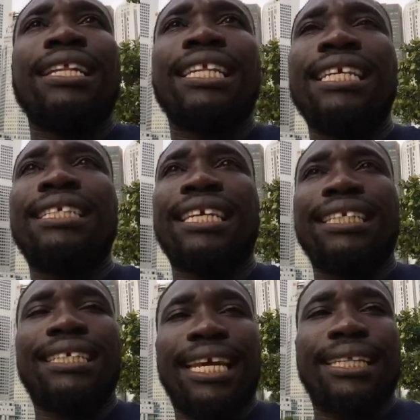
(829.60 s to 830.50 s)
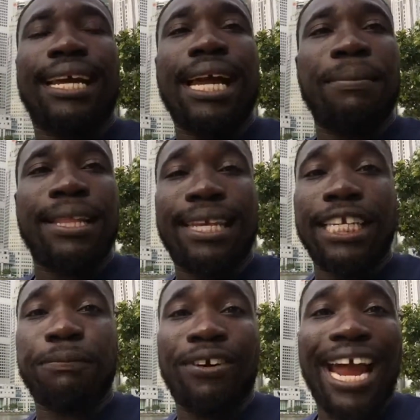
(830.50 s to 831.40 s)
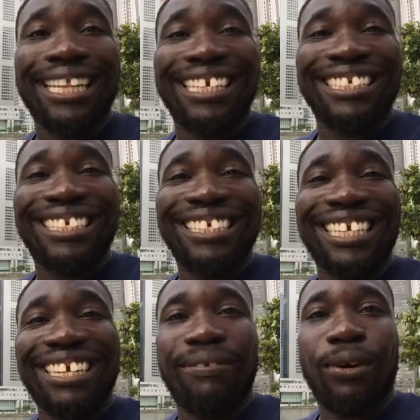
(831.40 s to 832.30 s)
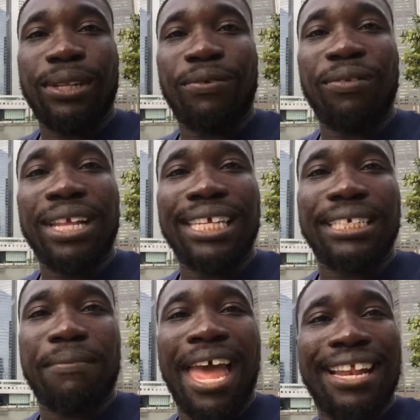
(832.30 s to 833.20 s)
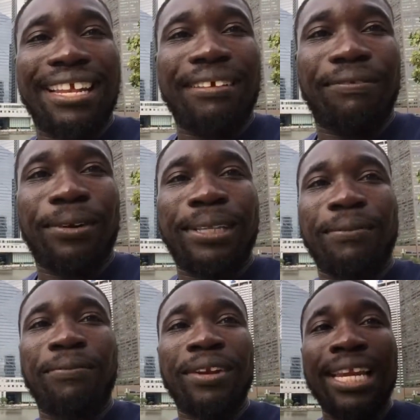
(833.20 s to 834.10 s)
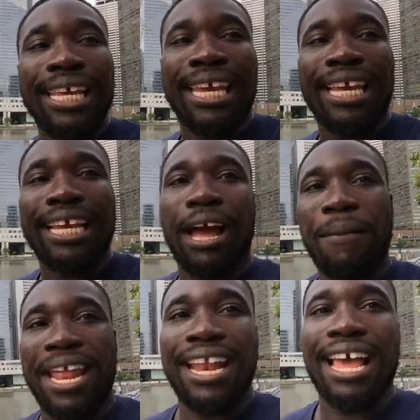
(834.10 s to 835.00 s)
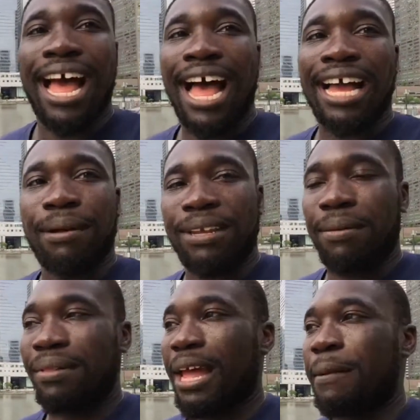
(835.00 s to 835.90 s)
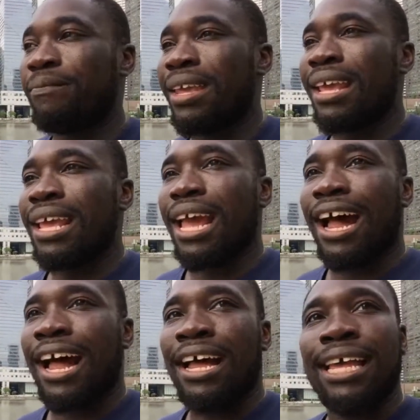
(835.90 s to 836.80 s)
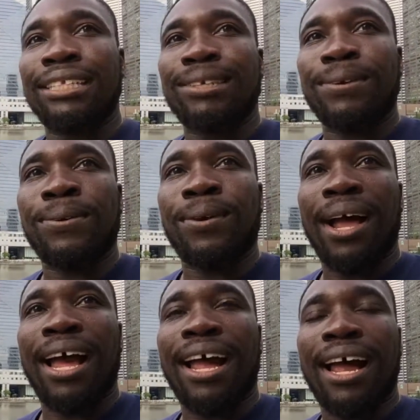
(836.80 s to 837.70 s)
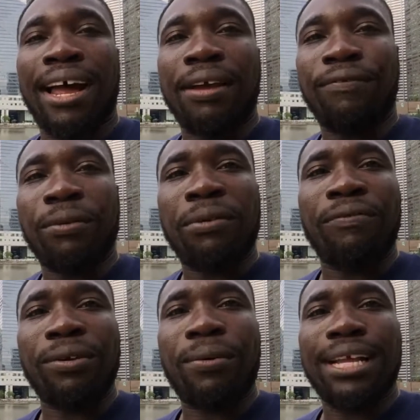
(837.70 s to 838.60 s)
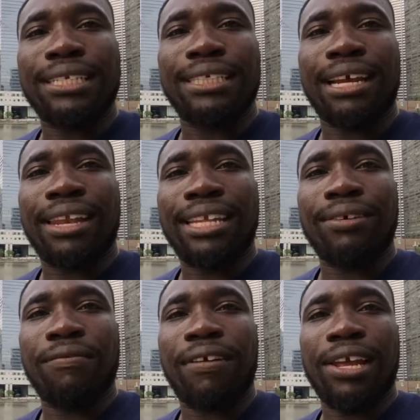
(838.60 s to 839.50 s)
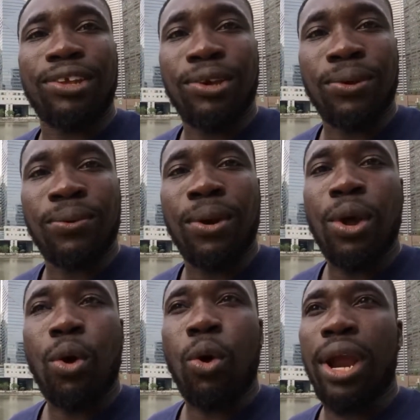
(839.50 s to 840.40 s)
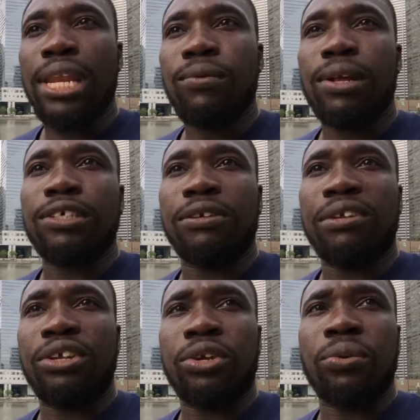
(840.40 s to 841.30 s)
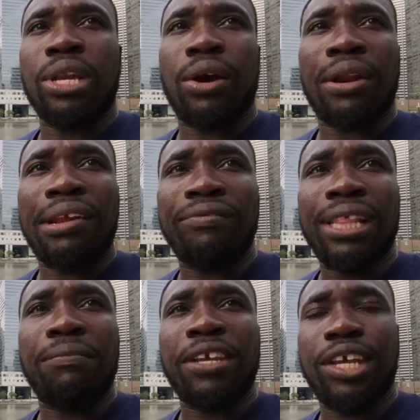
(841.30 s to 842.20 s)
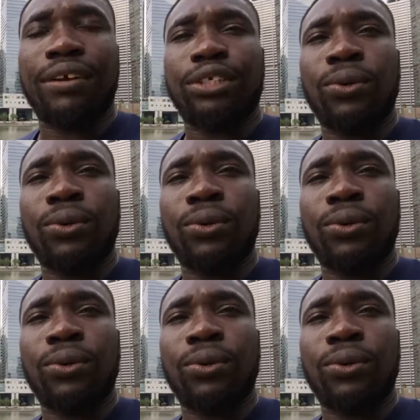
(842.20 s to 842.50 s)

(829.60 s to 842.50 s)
These things take time and it takes practice for it to really cement, for it to really come into play. And so if you're watching this, I'd like to invite you or anyone else you would know. I'd really be curious